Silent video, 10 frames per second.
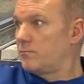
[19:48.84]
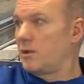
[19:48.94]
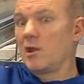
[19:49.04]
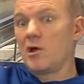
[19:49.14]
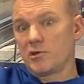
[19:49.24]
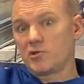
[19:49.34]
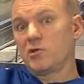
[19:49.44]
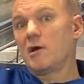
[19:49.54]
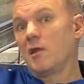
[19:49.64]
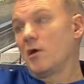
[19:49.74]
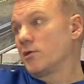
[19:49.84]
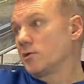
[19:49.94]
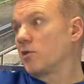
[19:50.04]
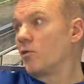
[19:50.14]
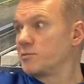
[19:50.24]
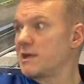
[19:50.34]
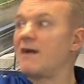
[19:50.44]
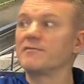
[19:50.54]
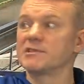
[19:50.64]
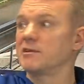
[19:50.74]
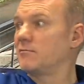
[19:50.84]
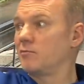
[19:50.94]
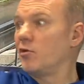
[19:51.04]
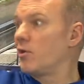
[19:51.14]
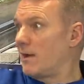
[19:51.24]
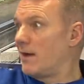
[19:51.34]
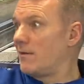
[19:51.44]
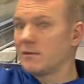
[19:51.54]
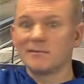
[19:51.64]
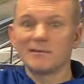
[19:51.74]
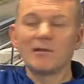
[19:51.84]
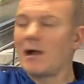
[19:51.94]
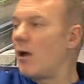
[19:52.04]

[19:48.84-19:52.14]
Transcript: A lot of the clubs are having to look around and think,